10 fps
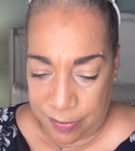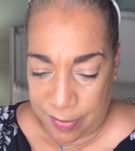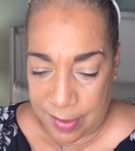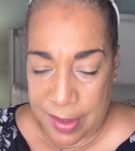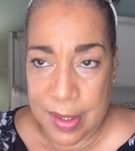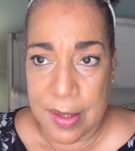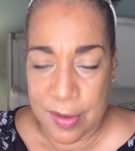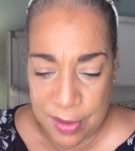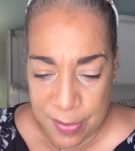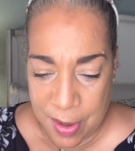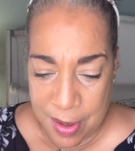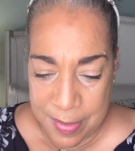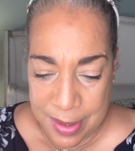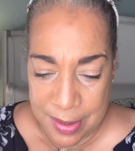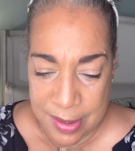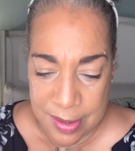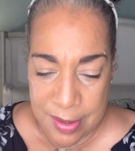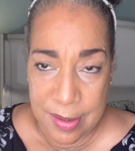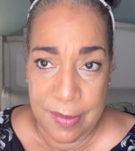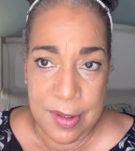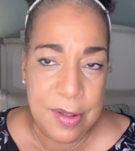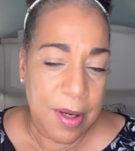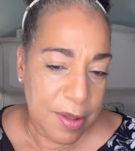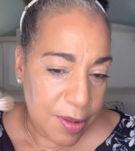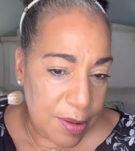It's a little small, but let's give it a shot.